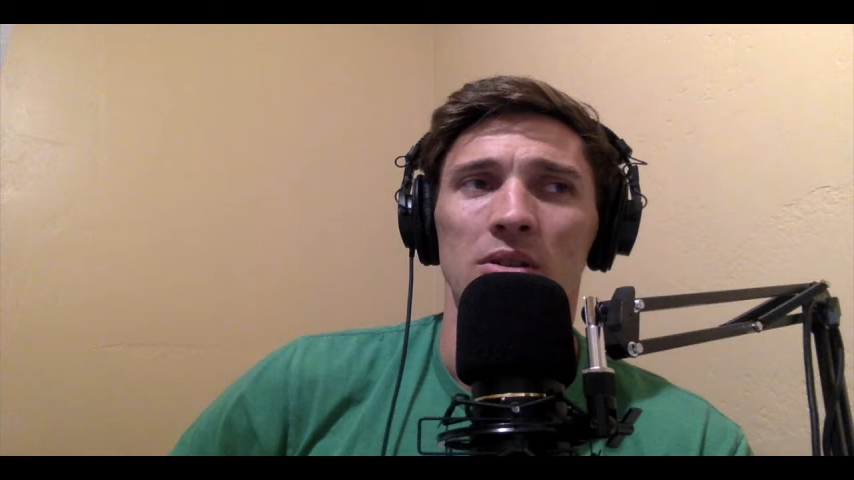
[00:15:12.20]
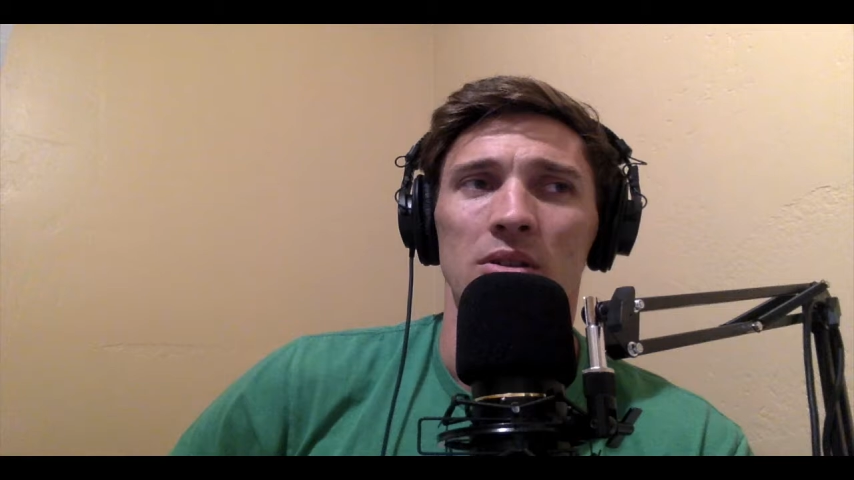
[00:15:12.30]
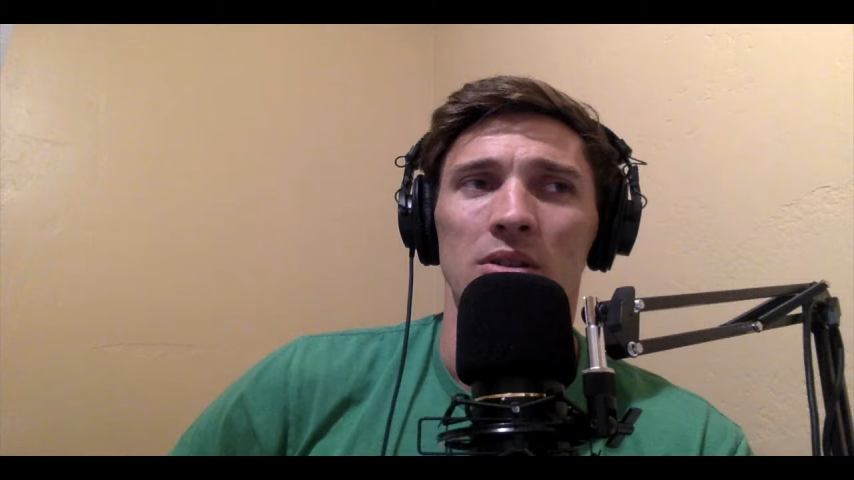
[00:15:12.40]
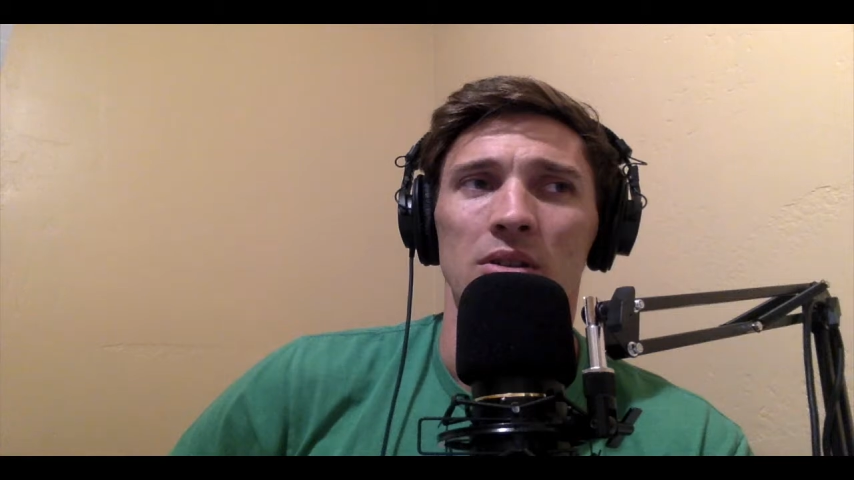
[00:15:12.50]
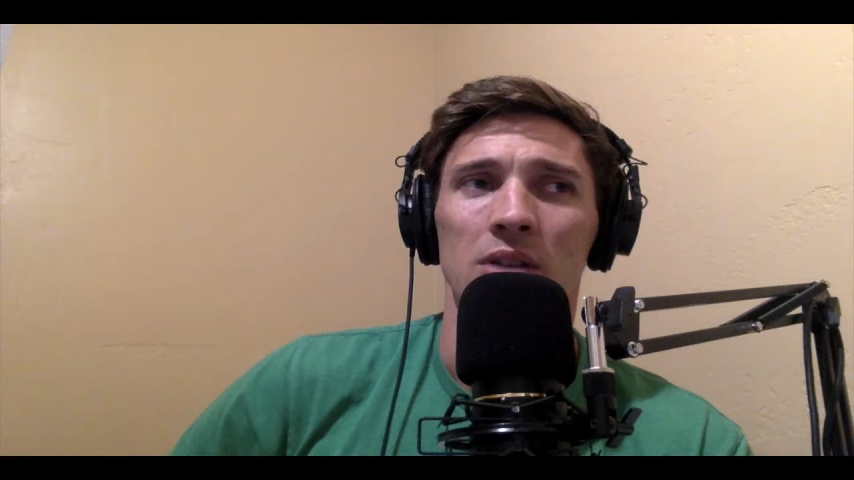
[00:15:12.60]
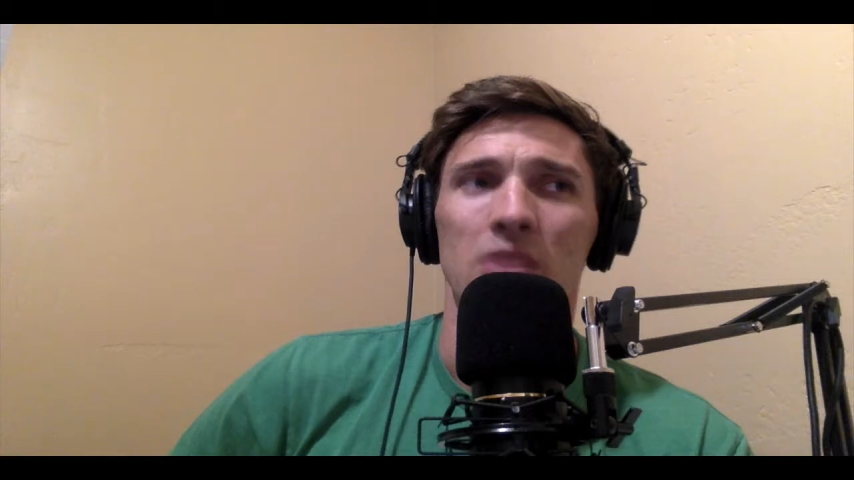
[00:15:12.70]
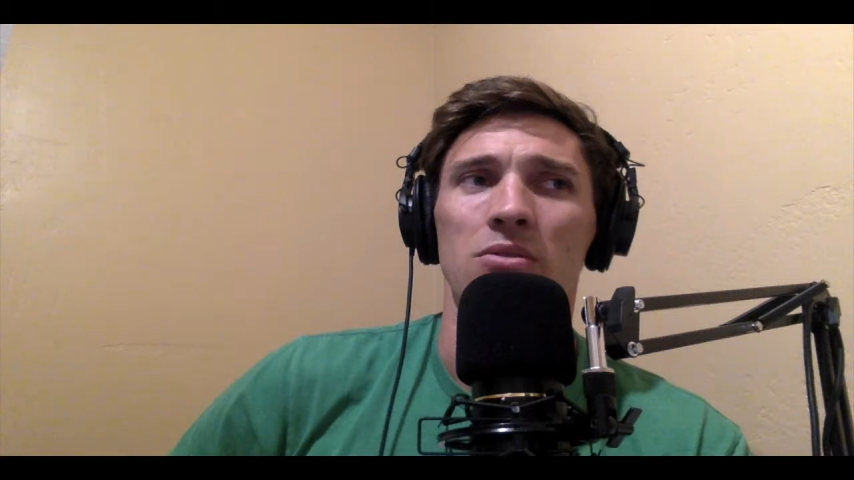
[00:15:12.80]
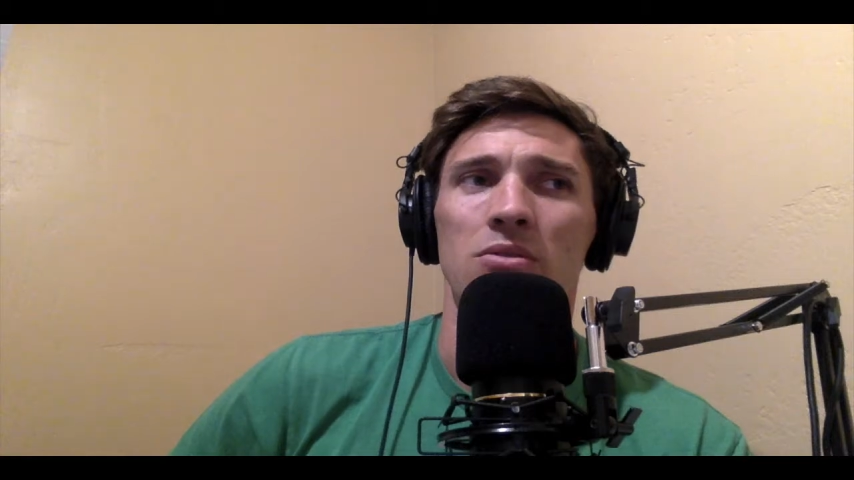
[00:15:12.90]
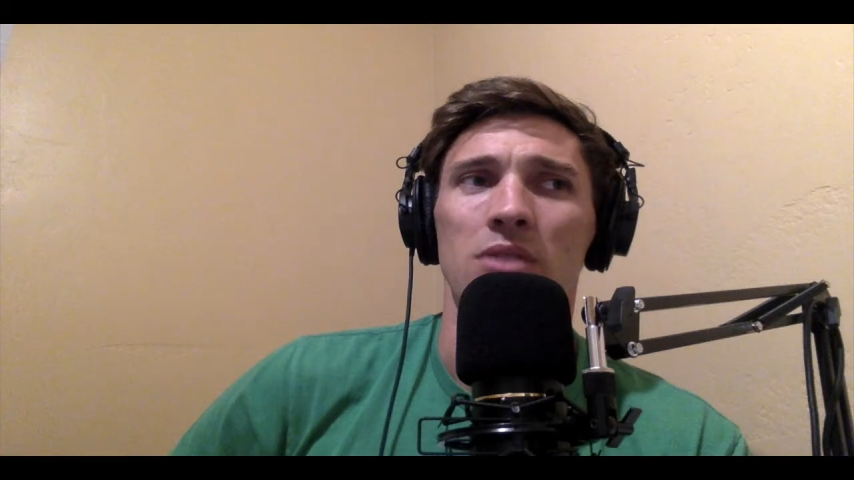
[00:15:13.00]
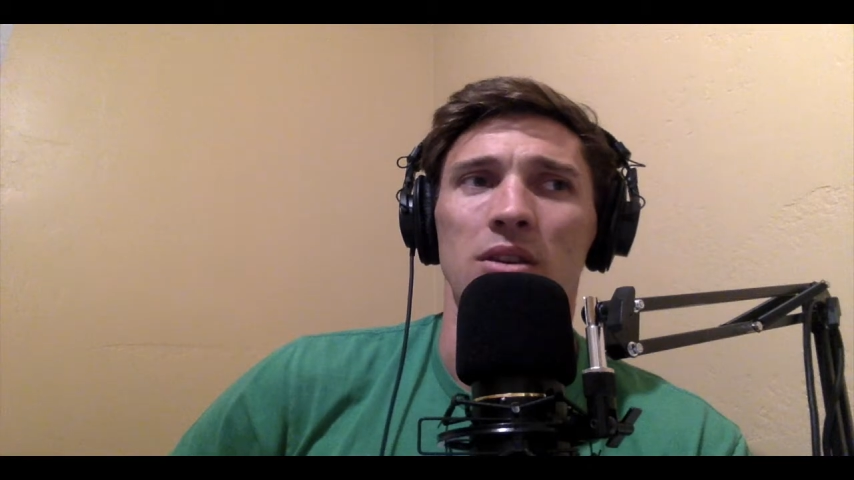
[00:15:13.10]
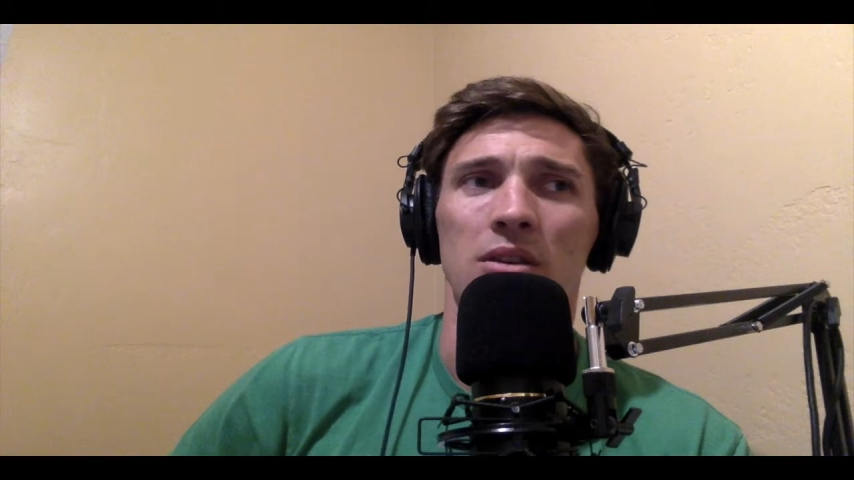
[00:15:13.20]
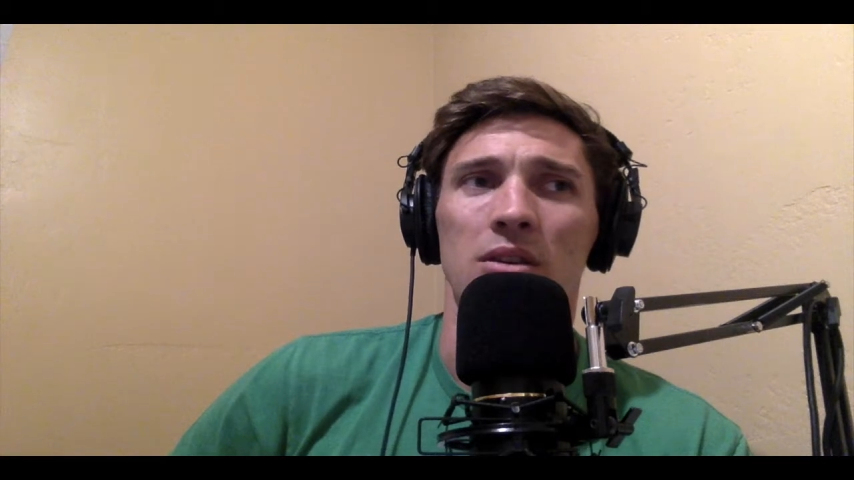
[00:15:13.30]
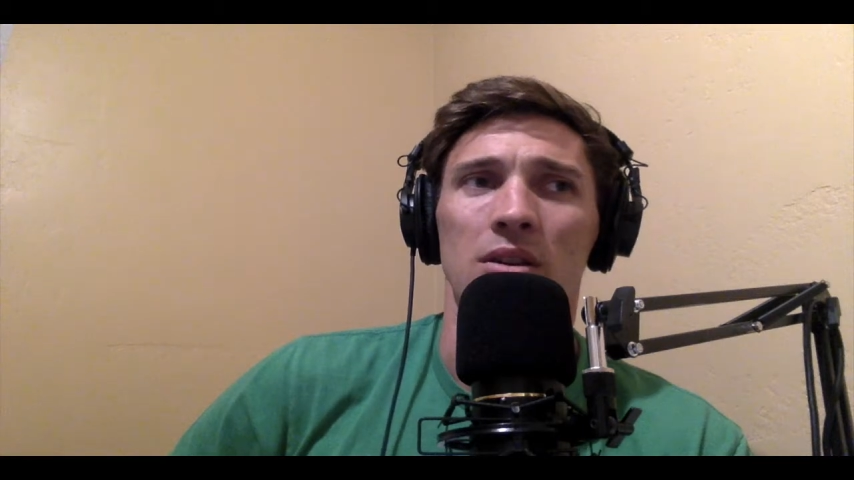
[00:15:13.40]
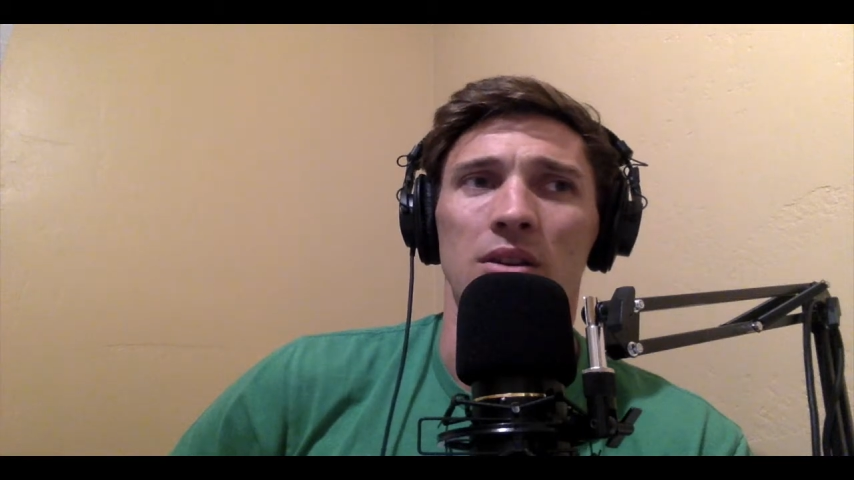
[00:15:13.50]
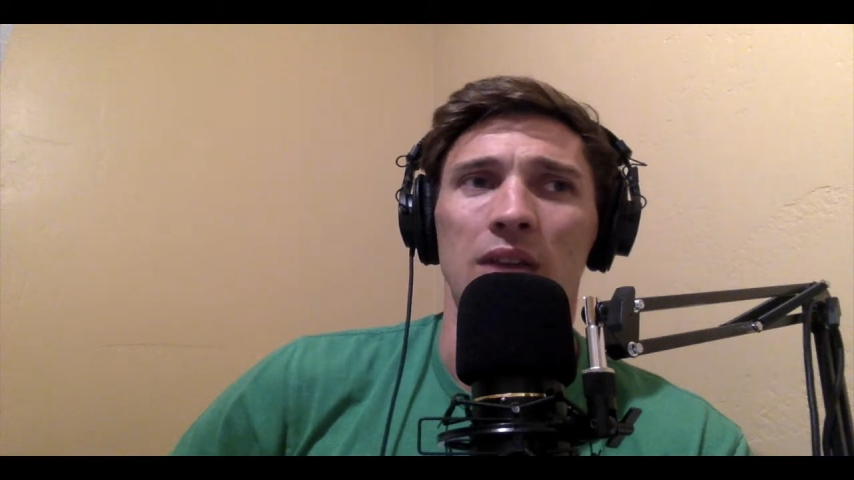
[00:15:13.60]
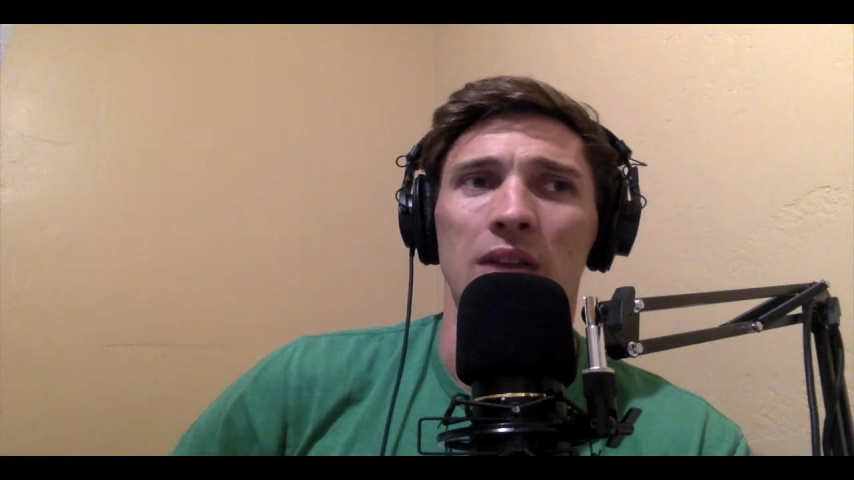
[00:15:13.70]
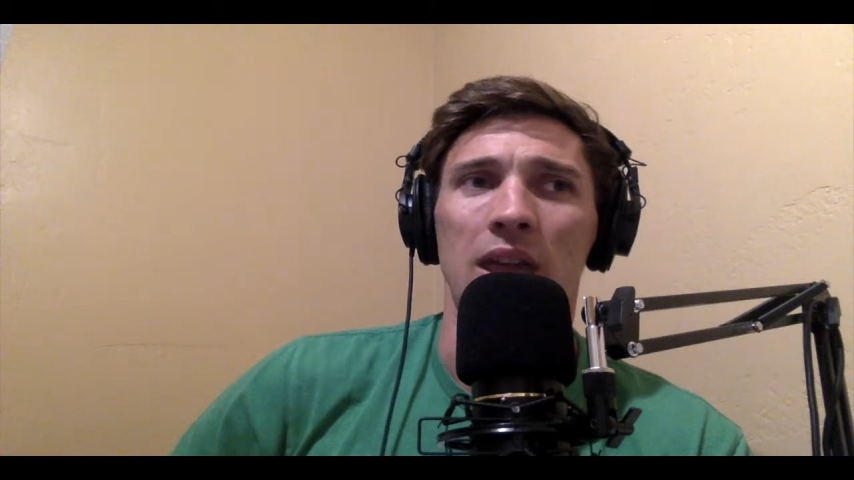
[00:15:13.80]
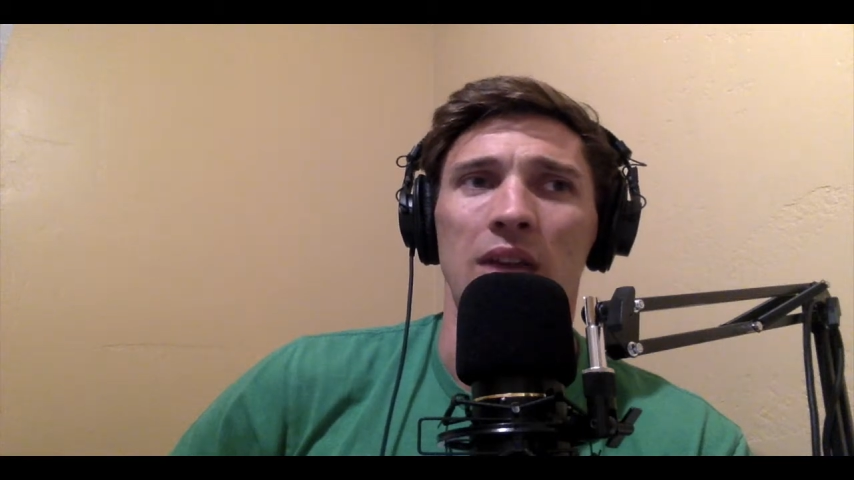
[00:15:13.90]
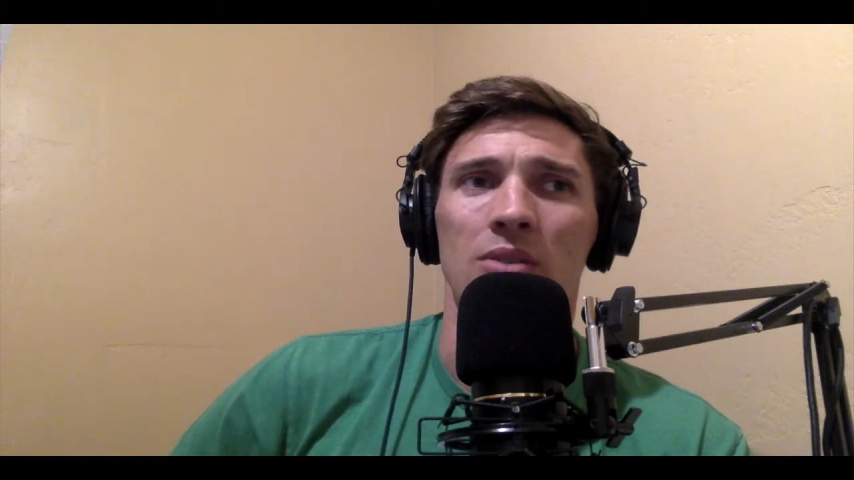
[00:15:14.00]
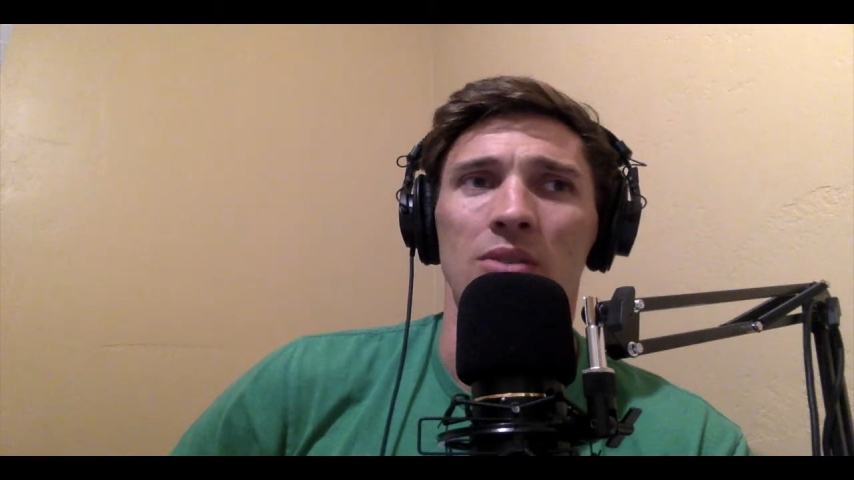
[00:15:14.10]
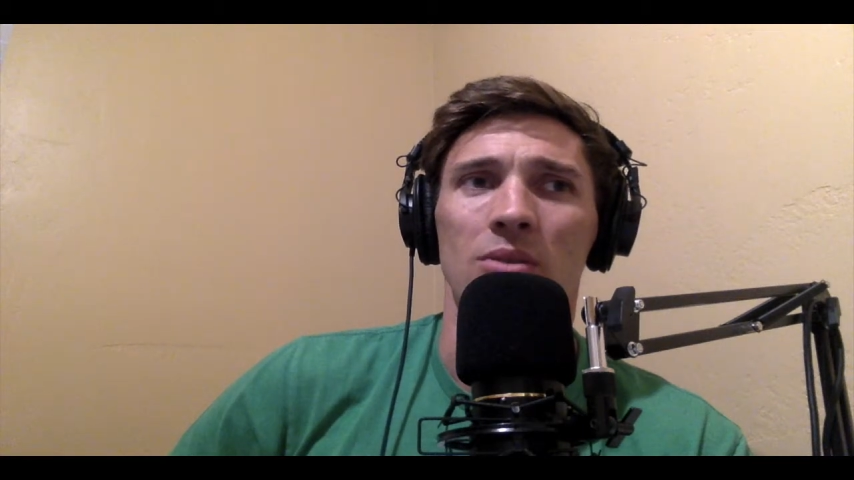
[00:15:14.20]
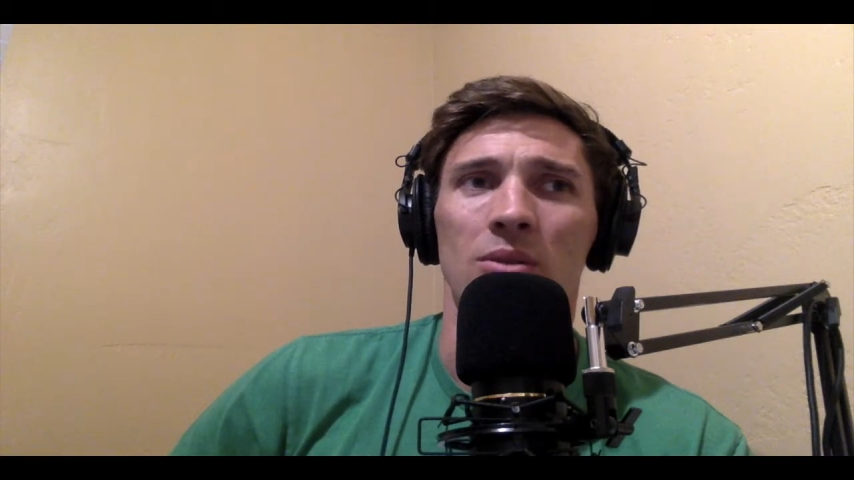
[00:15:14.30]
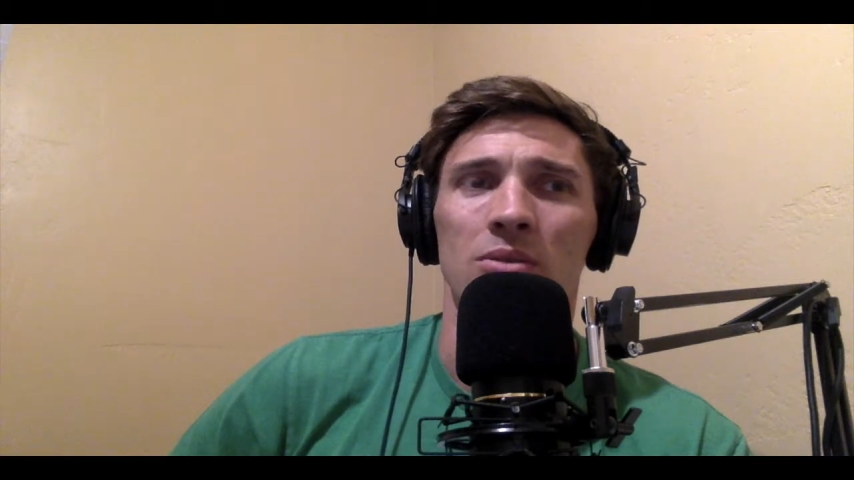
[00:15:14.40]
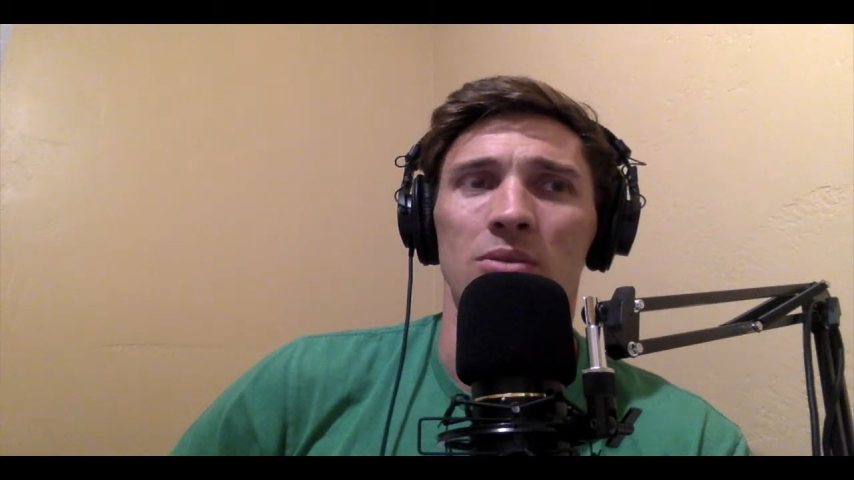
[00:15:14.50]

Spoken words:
And you think an 8-year-old,